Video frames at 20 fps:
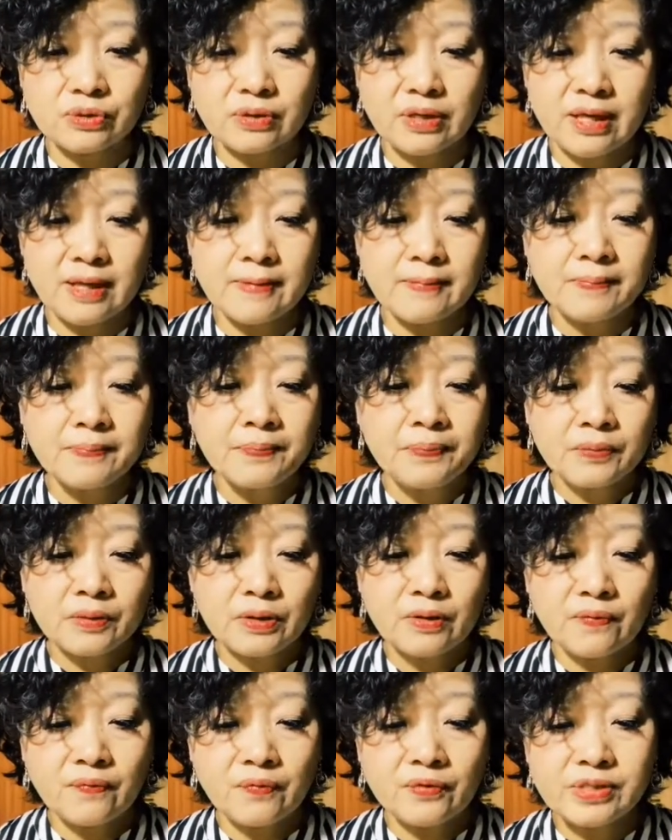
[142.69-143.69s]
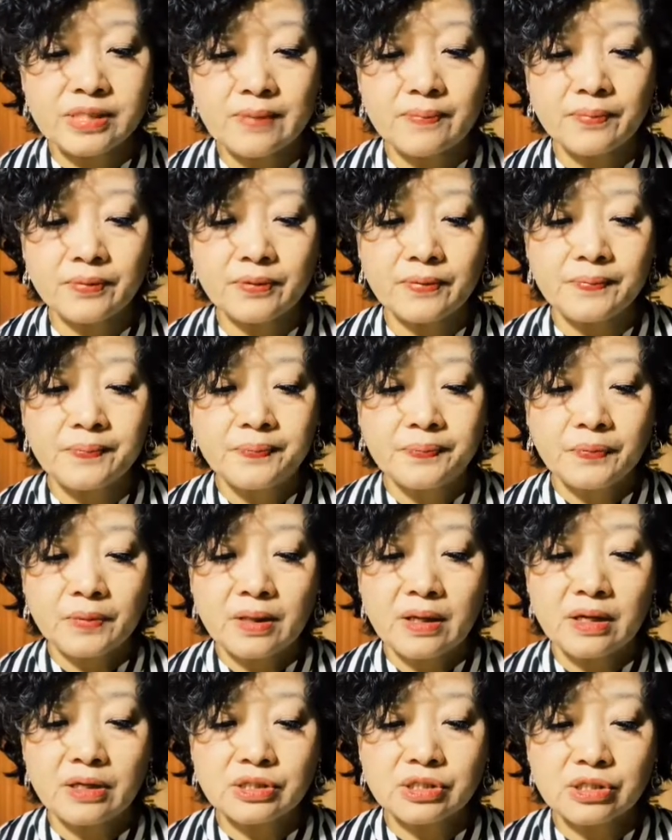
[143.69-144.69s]
Okay, the, for example,
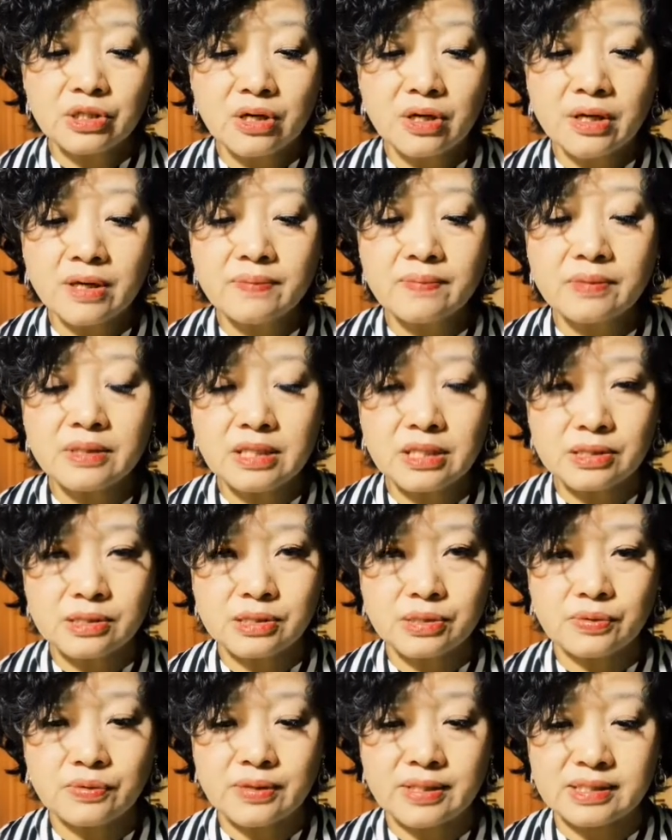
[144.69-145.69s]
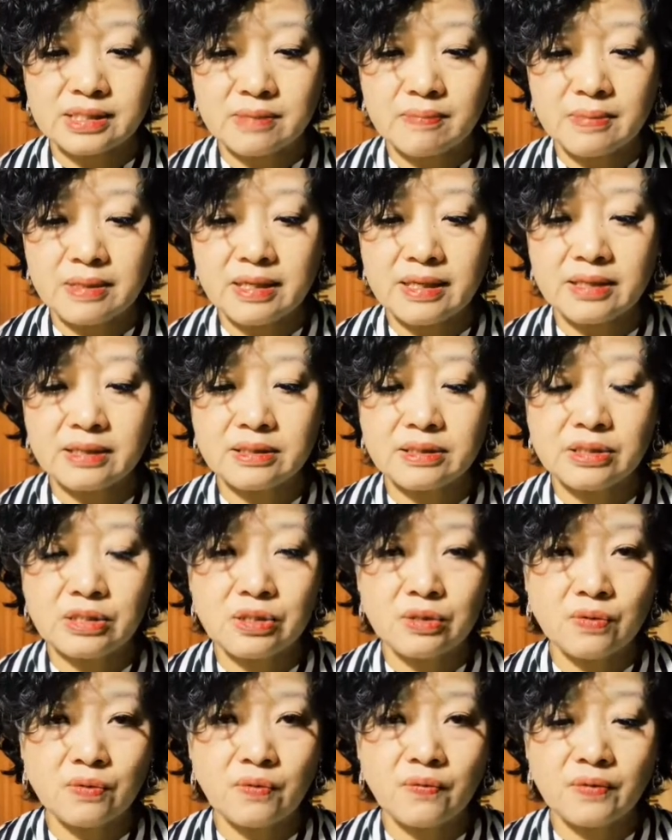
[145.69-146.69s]
uh, time needs to assimilate
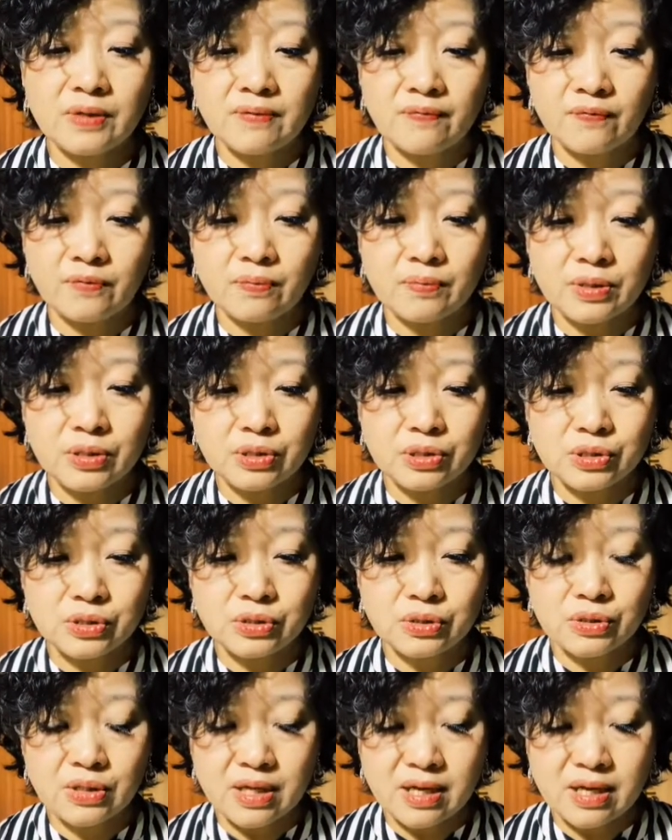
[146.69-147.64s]
new information.